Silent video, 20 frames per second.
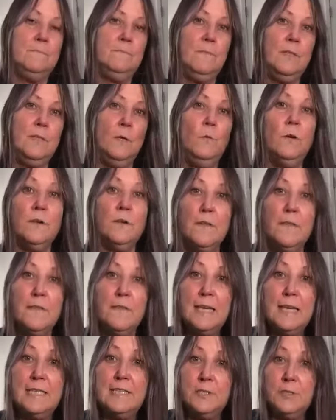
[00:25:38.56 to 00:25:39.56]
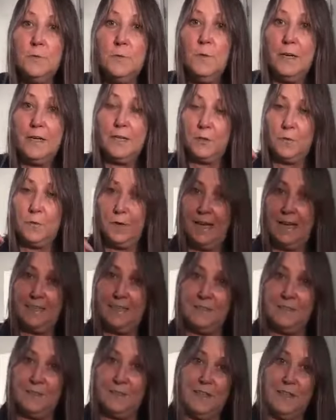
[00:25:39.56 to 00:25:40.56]
What are the things you want to create
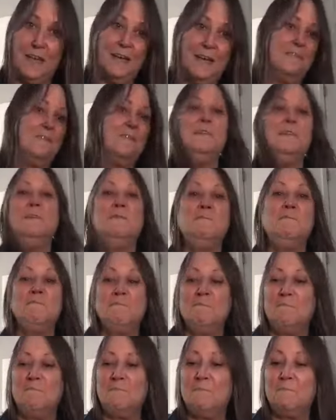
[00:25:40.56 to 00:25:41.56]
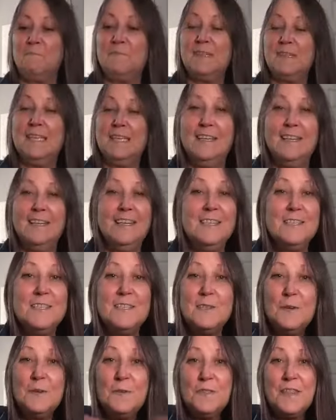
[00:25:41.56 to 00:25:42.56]
in your life?
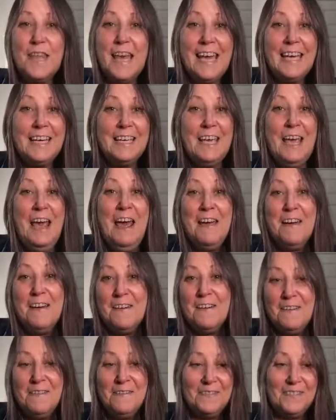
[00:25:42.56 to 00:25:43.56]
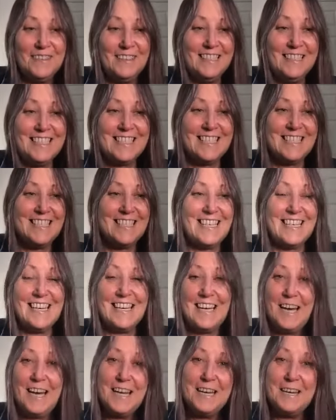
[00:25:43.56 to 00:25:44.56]
So thank you for
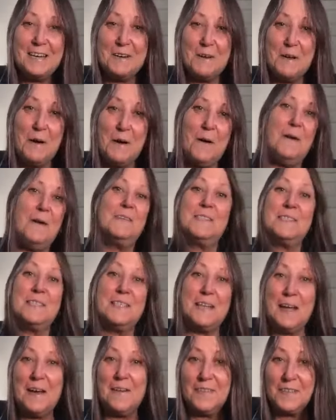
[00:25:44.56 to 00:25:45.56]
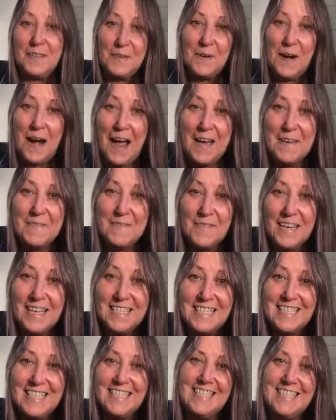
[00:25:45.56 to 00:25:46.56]
listening. I didn't know I was going to have a cry
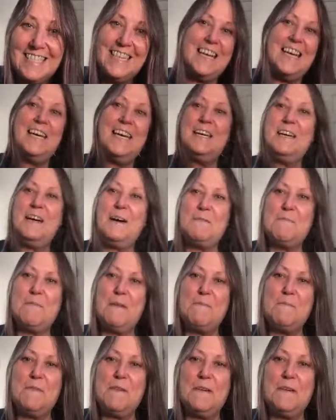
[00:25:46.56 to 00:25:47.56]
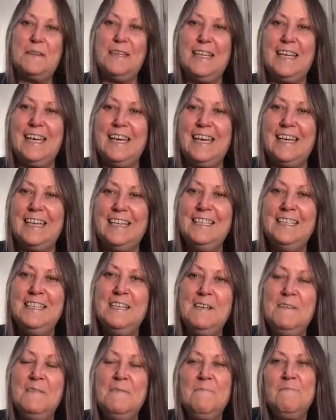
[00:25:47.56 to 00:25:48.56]
fest today on my birthday.
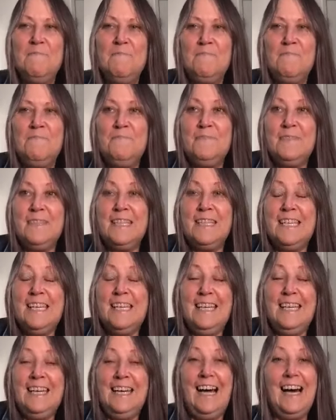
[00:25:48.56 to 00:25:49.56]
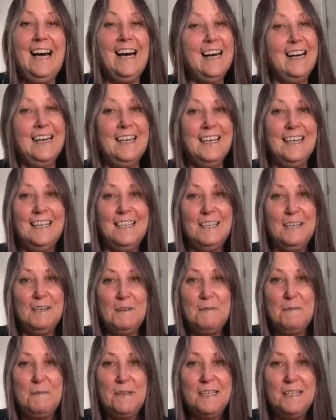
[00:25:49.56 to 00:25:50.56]

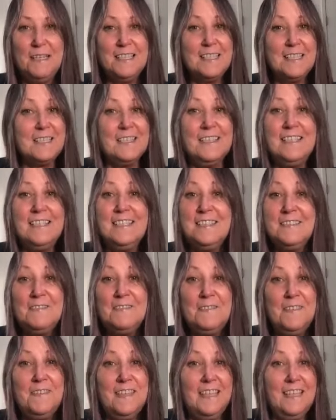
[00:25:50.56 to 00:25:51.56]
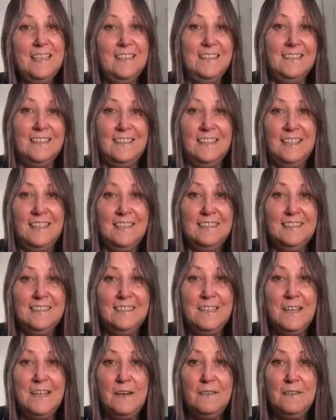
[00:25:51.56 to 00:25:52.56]
But it's good to feel,
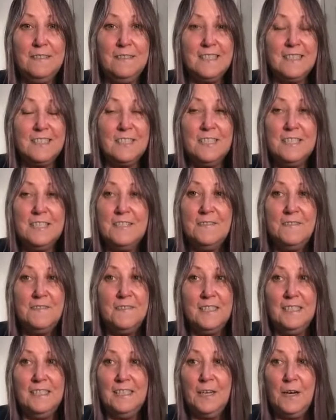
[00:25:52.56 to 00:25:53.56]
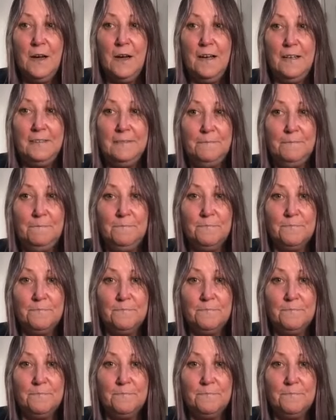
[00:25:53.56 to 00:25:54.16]
it's good to feel it all.